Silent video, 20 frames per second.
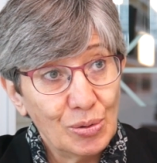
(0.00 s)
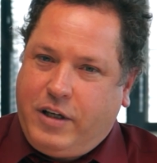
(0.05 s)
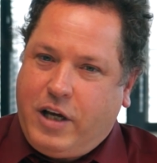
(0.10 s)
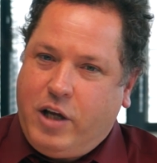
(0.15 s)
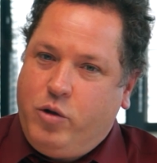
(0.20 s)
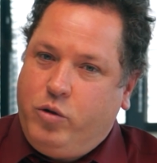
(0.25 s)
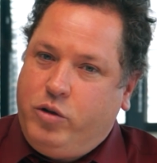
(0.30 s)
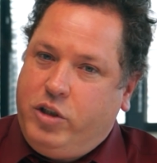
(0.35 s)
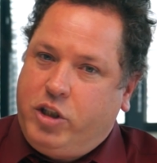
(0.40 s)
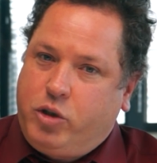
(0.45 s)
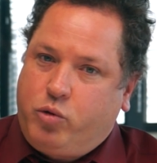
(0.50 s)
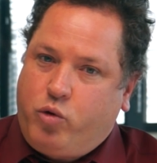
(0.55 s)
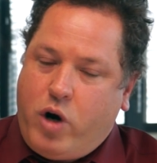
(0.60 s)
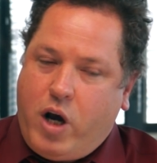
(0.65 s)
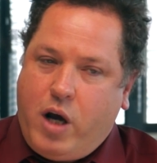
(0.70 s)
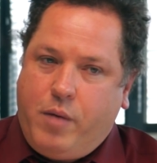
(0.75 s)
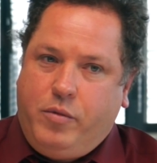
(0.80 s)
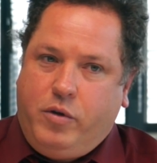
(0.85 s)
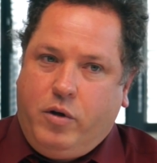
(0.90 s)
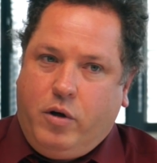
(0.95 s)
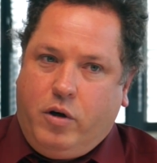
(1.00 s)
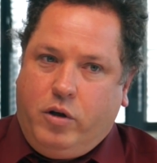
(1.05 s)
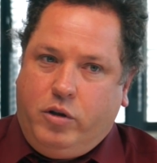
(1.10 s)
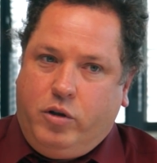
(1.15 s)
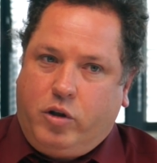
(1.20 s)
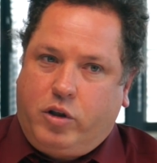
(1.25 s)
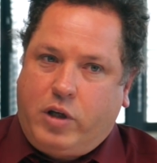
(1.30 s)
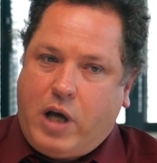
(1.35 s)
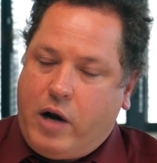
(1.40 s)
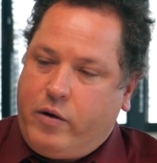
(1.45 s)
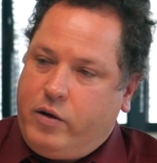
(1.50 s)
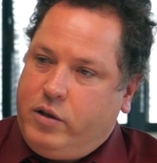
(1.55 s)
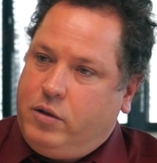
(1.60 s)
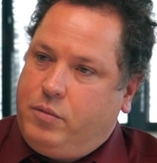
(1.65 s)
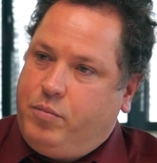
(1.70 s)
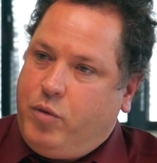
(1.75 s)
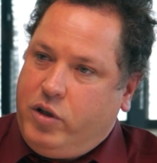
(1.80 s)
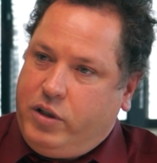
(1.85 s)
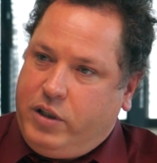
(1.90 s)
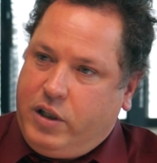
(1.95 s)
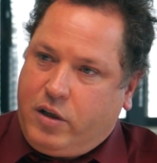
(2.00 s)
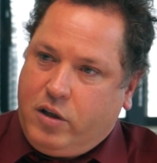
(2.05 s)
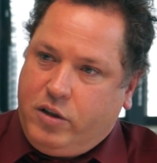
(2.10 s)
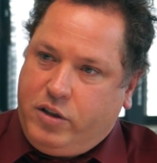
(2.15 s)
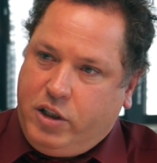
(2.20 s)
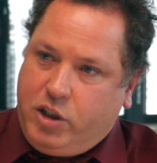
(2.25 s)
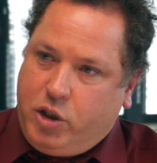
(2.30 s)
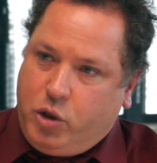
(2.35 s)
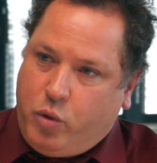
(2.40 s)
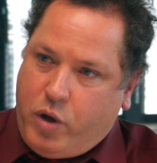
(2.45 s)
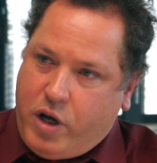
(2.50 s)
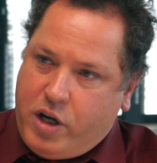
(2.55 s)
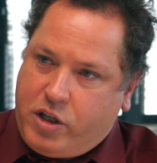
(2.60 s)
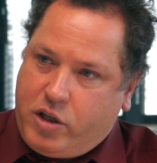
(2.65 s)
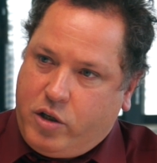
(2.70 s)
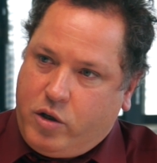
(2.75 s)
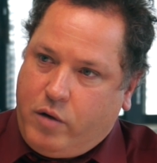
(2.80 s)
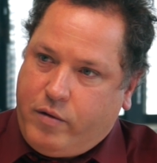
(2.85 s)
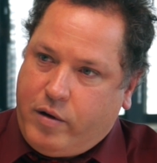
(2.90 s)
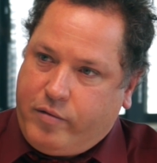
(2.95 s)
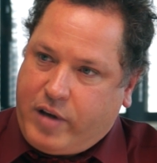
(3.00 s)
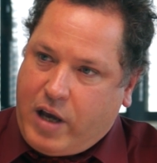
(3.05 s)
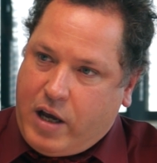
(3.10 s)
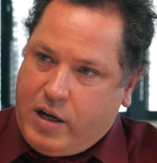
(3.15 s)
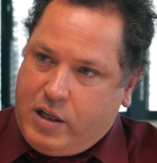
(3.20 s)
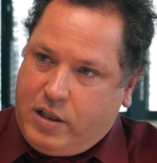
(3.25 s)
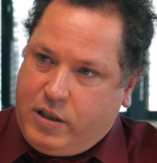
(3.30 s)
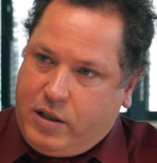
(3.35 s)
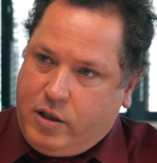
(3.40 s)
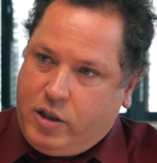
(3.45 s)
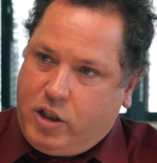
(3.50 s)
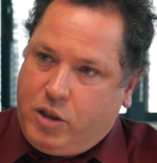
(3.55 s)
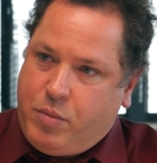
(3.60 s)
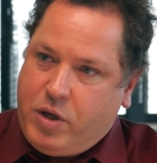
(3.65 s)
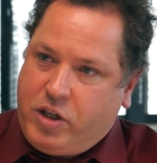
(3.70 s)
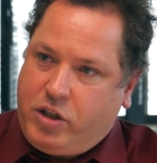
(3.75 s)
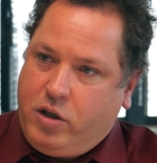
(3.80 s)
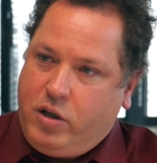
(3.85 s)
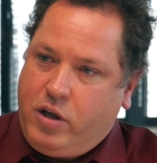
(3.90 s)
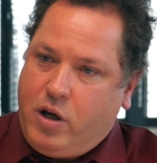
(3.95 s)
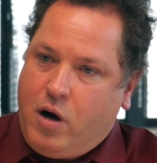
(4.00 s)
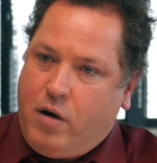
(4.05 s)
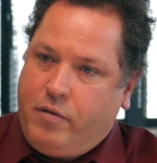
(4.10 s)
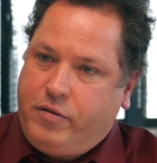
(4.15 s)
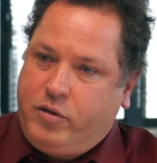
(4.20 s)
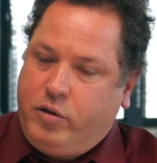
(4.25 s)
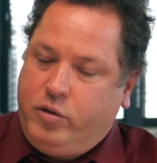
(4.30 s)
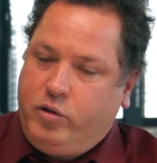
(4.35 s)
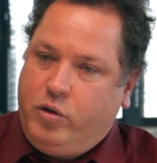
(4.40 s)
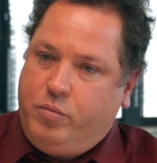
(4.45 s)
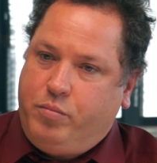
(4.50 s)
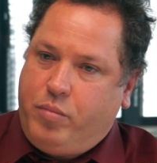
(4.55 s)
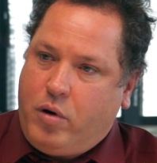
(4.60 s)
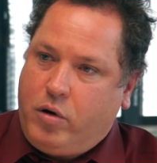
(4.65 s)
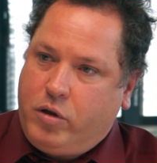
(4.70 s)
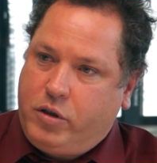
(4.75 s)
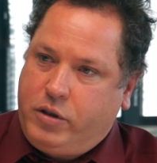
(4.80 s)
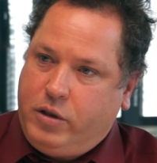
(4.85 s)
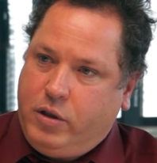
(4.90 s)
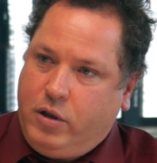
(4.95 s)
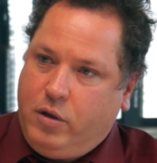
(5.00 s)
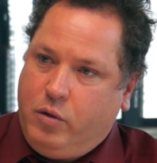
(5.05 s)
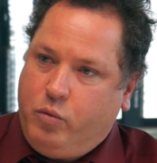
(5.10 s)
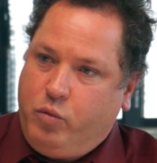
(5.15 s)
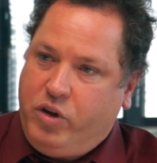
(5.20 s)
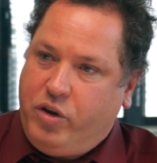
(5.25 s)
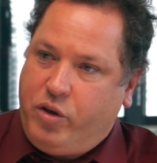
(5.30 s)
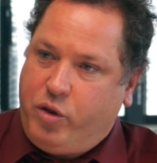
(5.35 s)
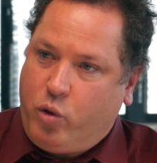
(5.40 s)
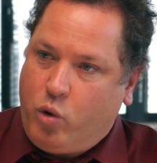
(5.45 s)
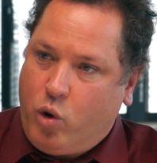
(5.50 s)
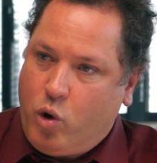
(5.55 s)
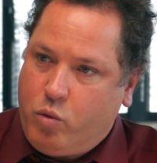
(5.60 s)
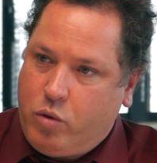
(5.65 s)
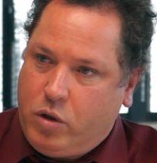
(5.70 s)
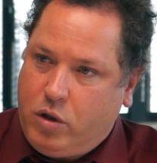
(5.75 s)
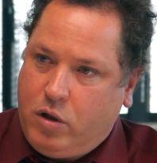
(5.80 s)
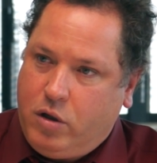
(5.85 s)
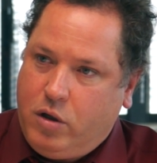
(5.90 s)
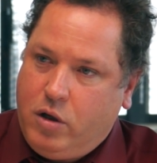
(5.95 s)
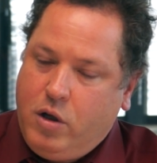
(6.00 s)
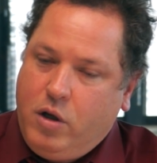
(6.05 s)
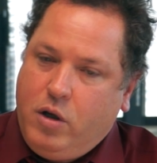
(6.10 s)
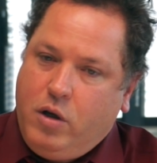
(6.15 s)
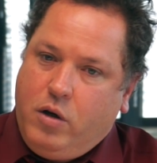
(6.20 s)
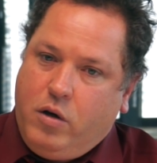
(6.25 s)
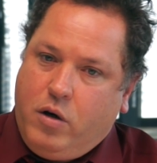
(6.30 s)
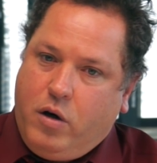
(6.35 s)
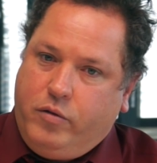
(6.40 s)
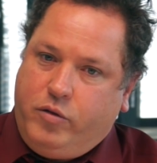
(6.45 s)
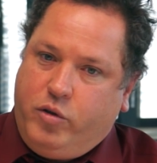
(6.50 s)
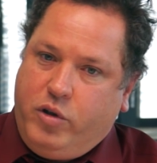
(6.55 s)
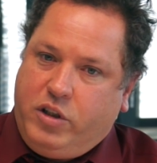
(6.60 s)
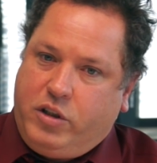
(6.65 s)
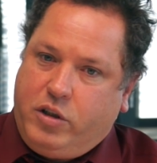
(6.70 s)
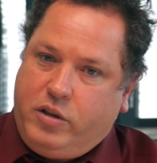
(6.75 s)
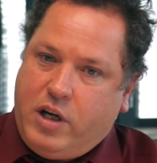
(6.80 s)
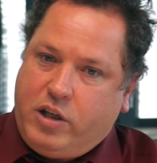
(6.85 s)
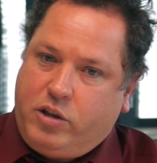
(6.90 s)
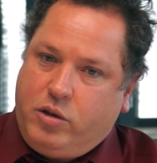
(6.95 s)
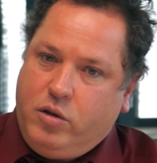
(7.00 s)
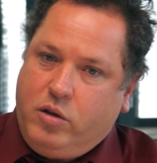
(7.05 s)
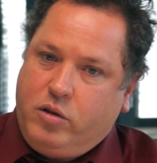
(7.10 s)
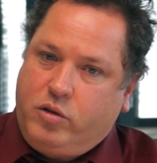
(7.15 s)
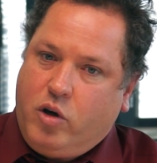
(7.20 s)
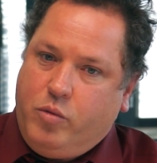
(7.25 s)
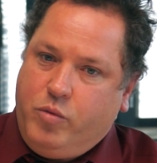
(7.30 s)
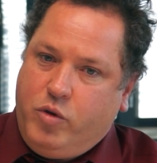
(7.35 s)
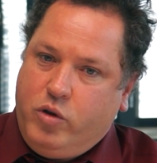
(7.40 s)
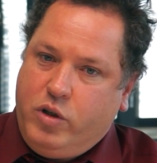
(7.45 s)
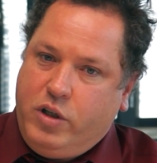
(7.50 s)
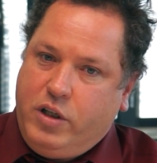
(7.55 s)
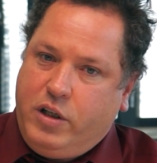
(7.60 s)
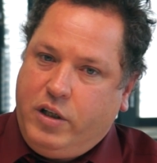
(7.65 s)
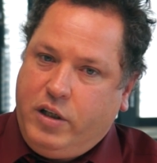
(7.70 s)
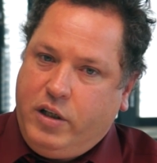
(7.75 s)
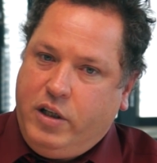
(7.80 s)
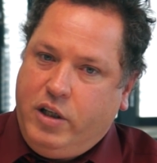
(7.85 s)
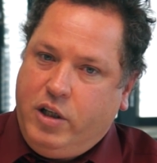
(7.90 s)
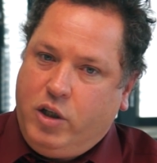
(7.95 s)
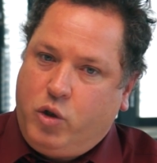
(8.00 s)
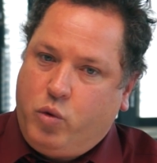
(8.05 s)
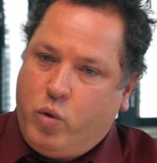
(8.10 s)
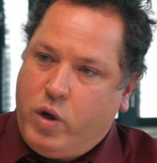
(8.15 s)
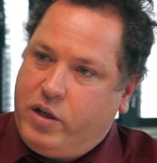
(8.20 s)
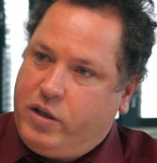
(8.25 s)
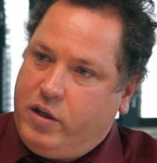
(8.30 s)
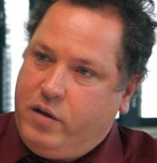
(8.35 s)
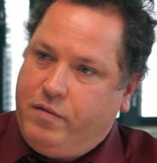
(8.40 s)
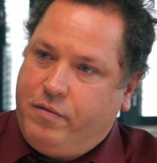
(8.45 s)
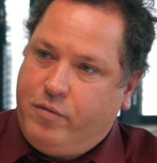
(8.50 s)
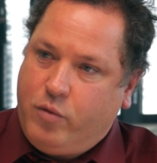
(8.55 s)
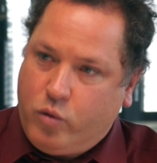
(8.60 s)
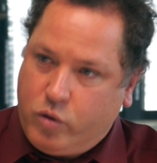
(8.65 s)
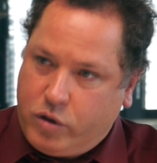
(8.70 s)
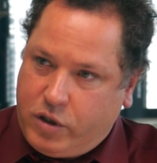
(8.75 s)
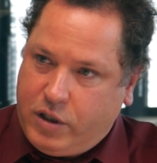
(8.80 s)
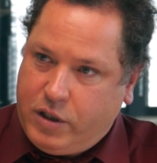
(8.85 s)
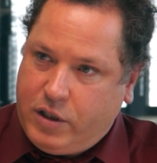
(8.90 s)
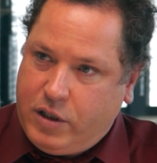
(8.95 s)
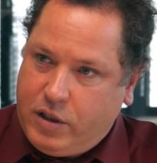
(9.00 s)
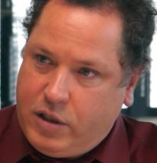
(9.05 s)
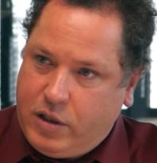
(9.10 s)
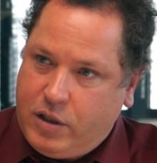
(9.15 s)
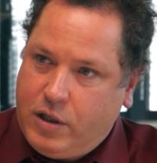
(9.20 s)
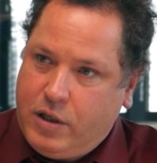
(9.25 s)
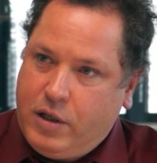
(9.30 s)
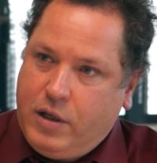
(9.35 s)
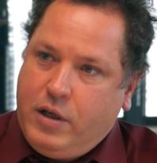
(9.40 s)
Can you describe the current political situation of Afghanistan, especially after the partial withdrawal of the international community in 2014?